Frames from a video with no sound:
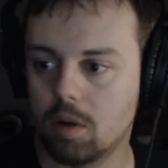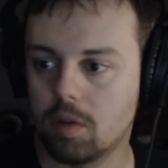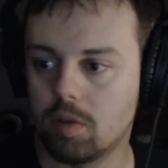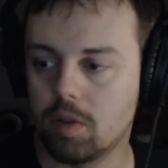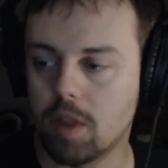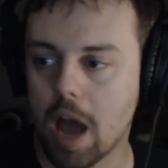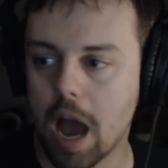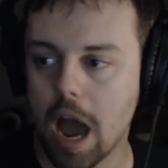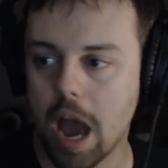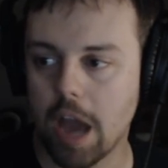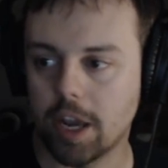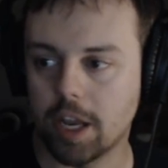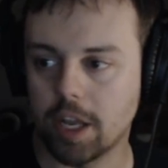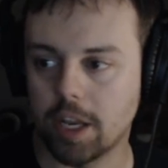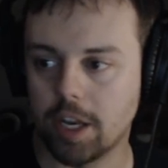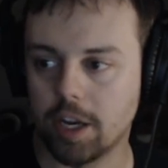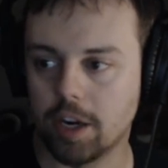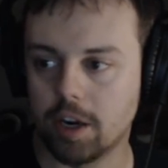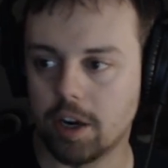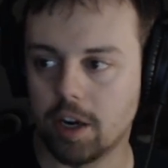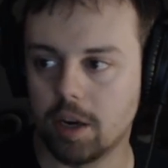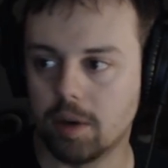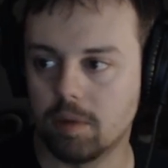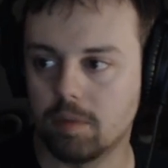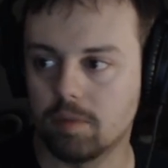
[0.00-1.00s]
Now I can
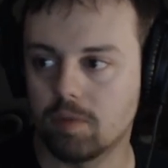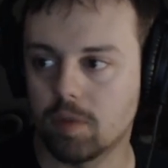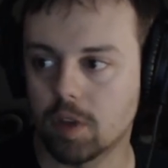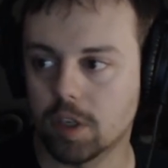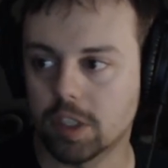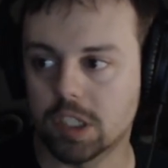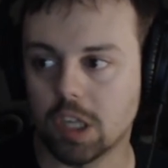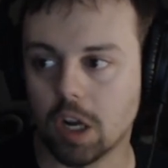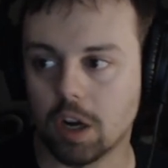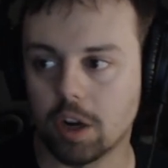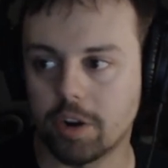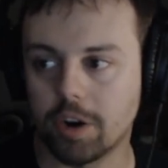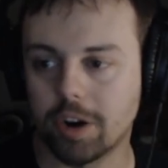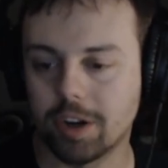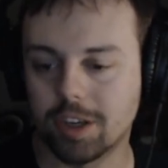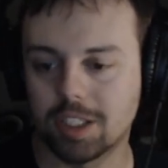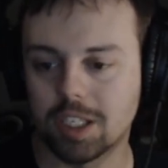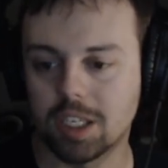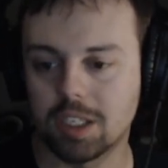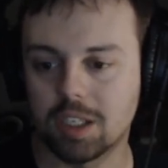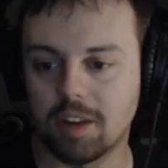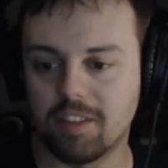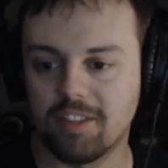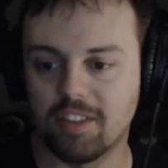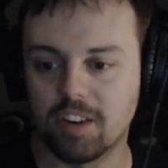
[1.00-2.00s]
hear it. This is Donkey Kong
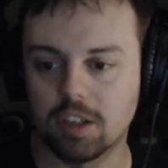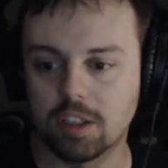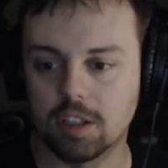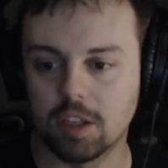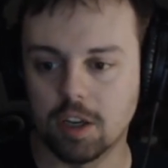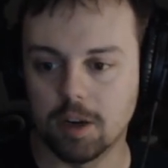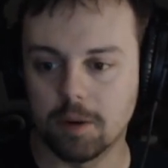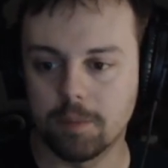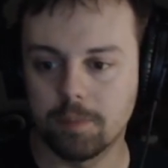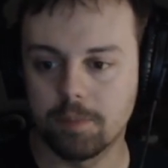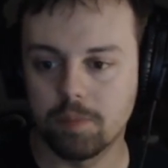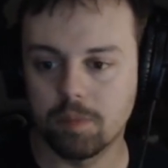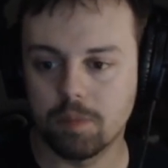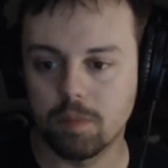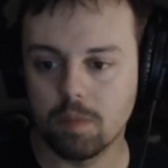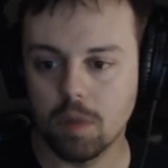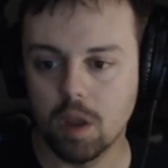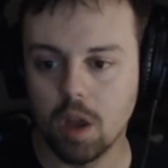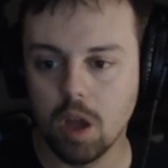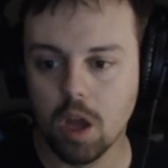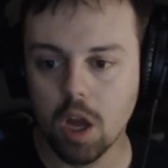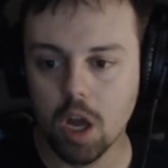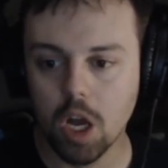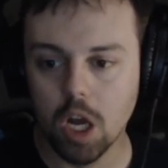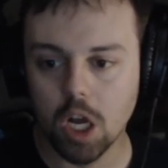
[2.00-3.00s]
64 song.
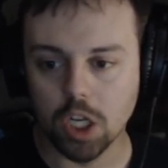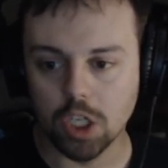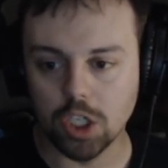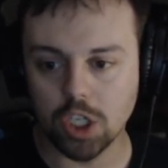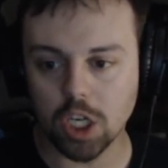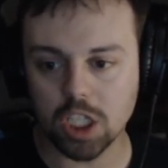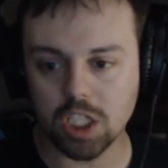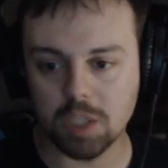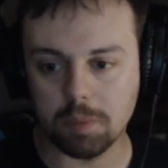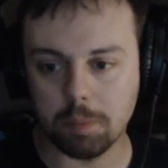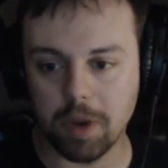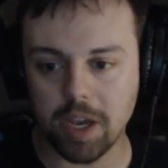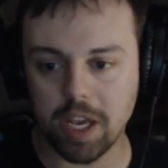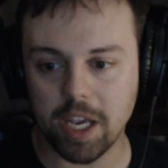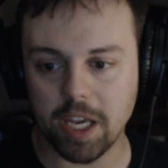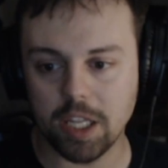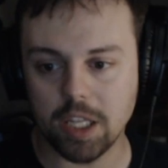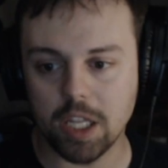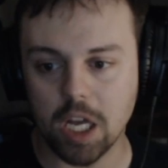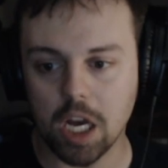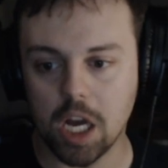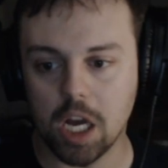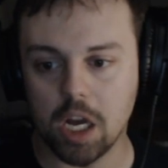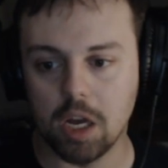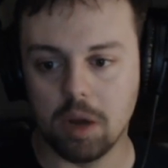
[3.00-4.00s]
Just being
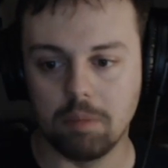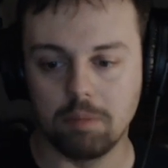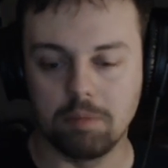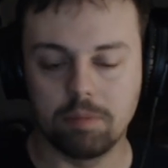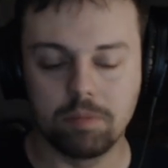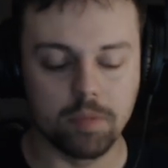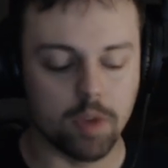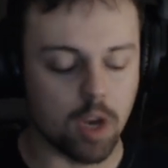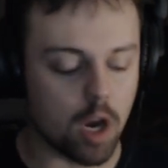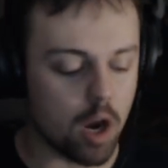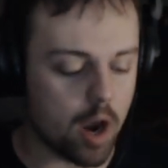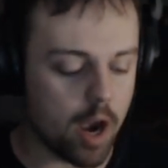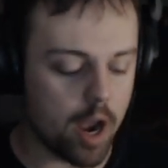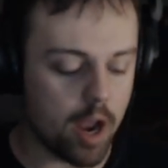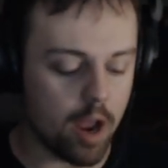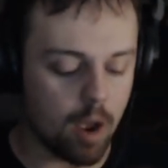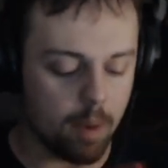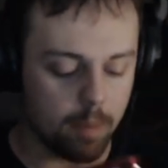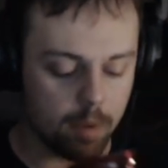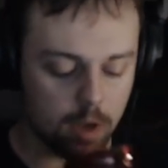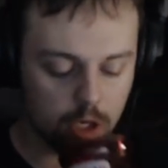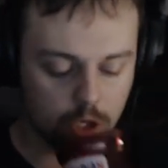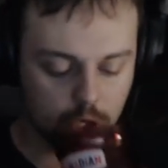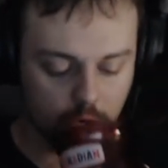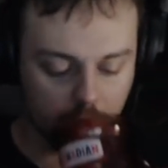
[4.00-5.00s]
dumb. All right, I'm
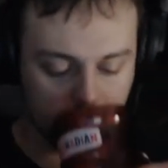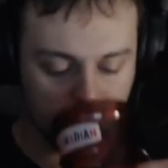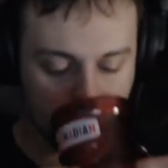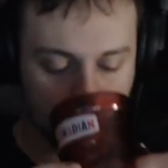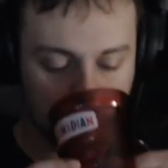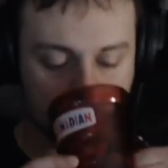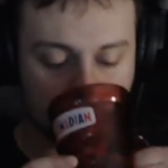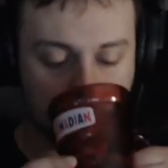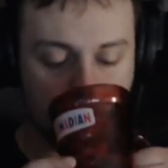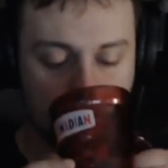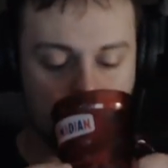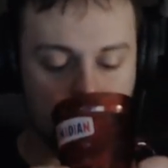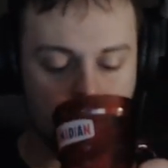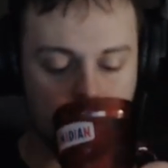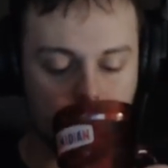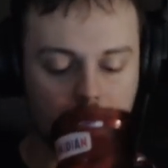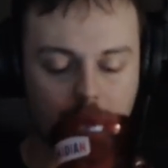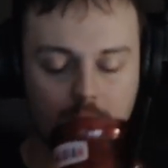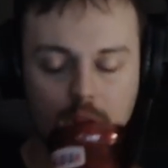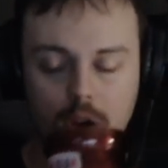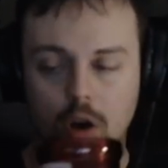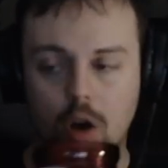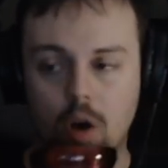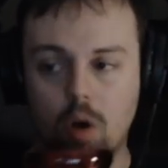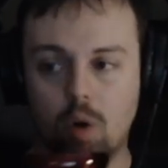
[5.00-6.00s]
gonna drink this, and then I'm
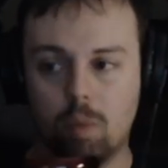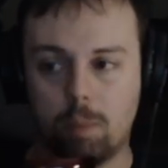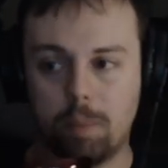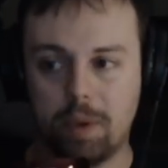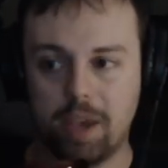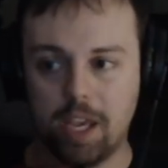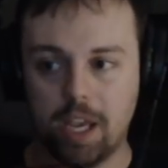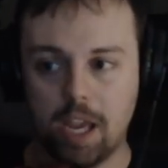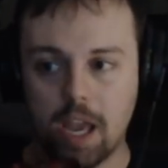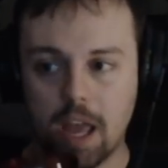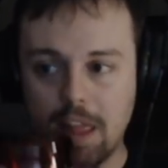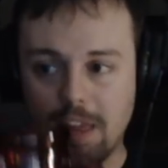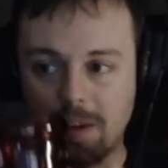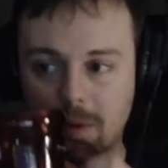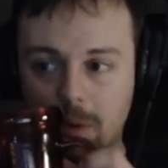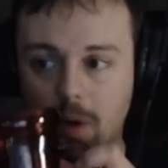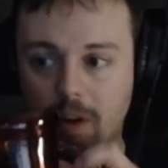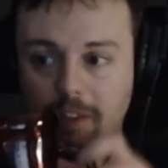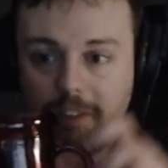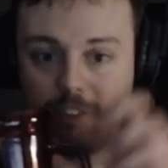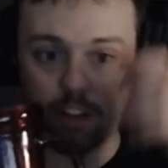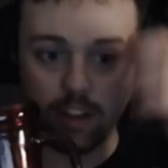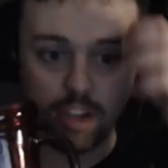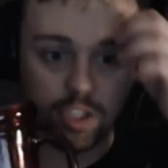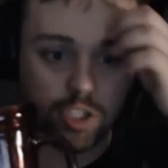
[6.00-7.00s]
gonna go pee, and I'm gonna
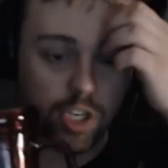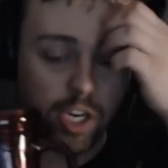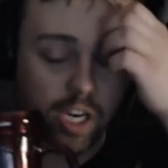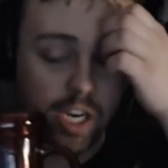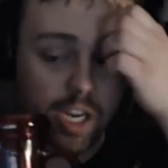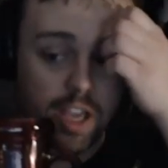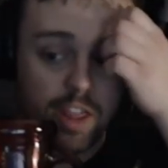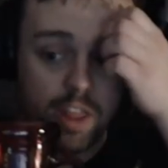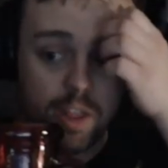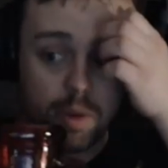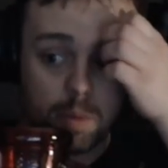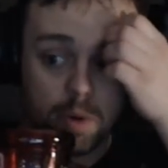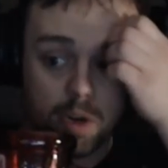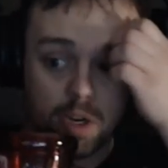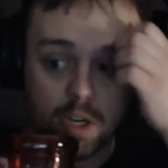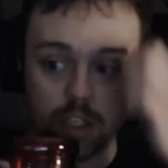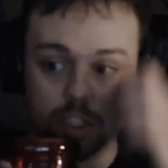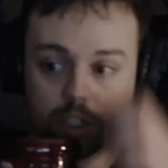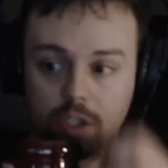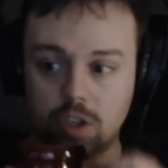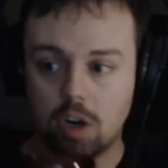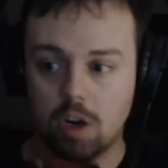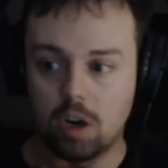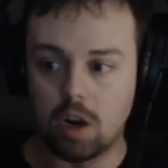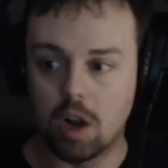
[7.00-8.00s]
refill this drink, and then we're gonna
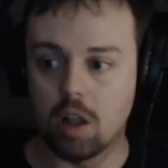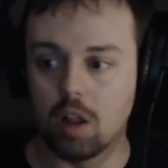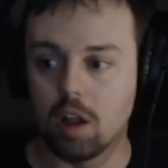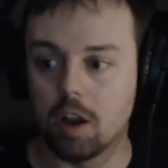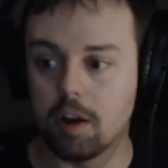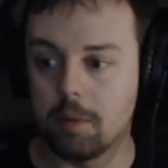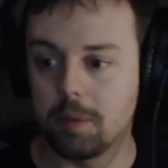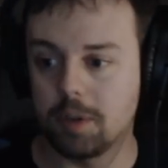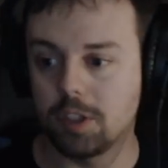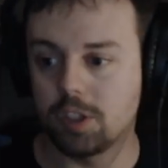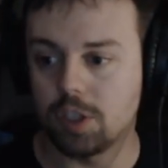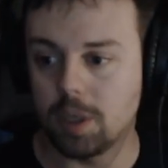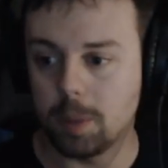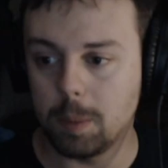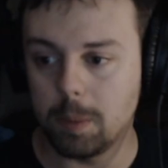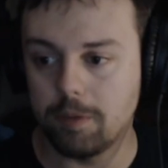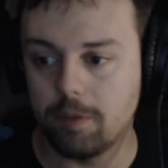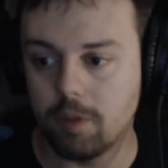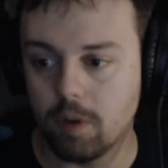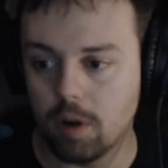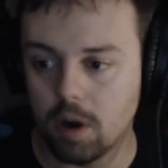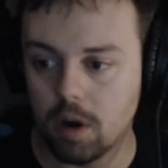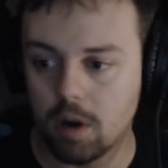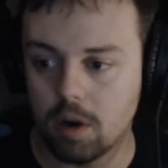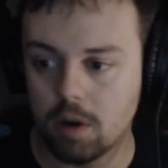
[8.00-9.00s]
start. How long have I been streaming
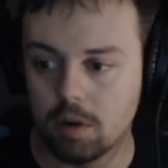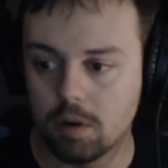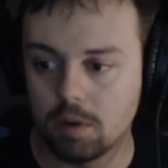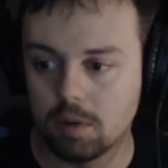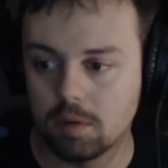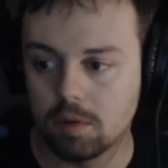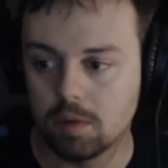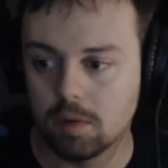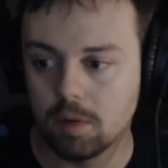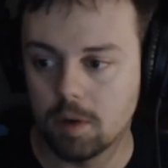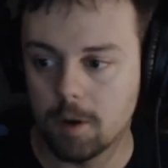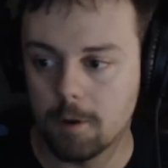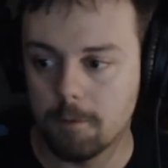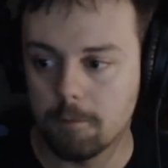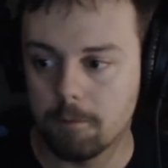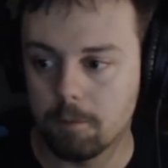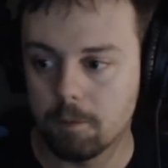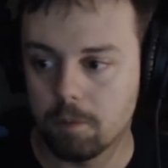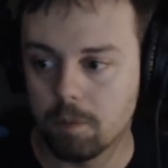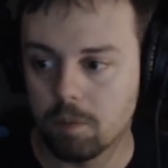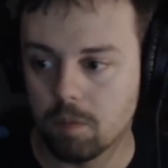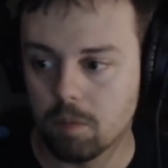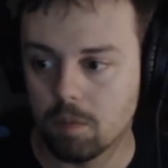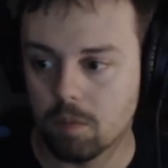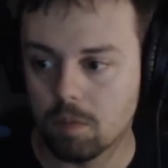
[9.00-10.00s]
for?
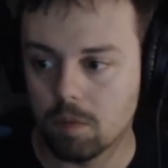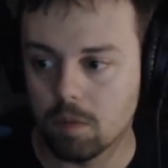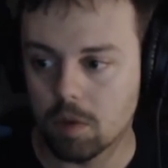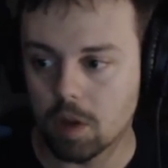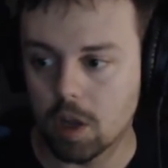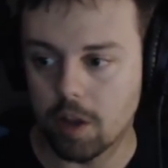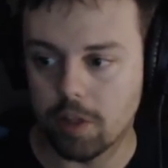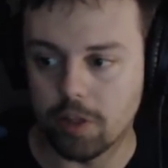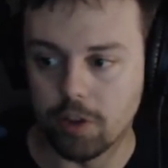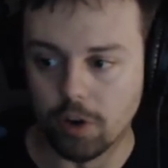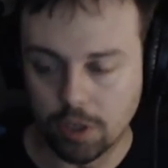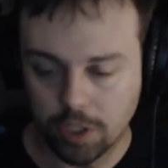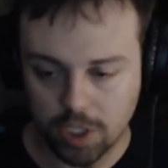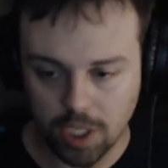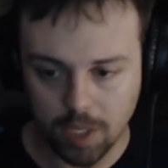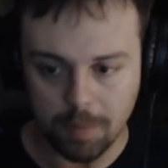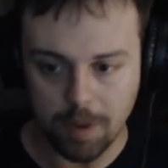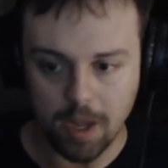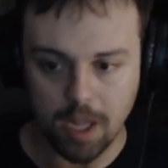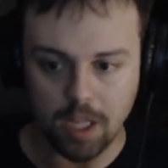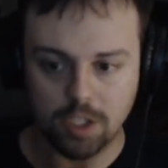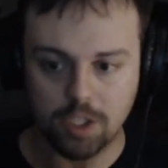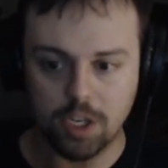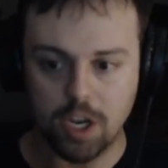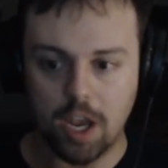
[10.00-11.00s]
13
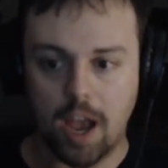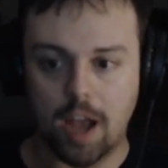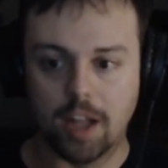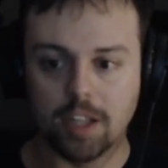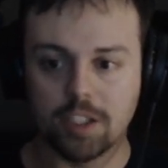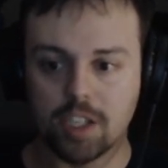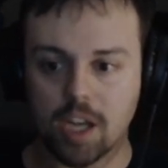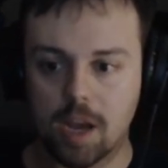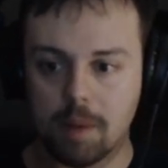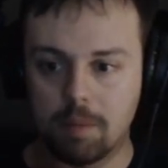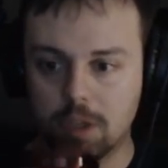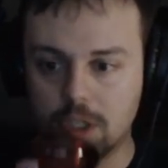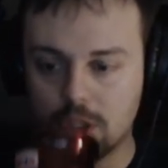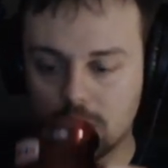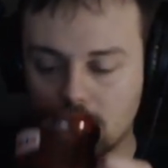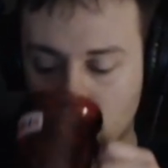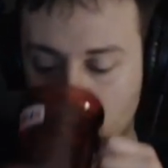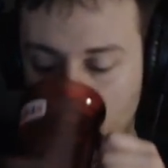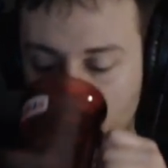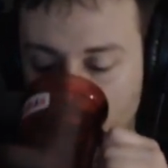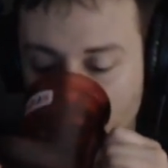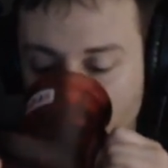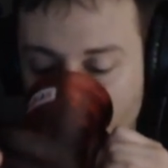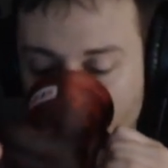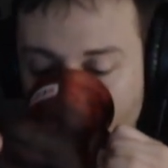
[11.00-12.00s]
minutes. Yeah, it's time to
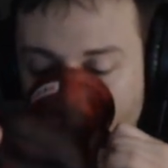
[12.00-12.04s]
start.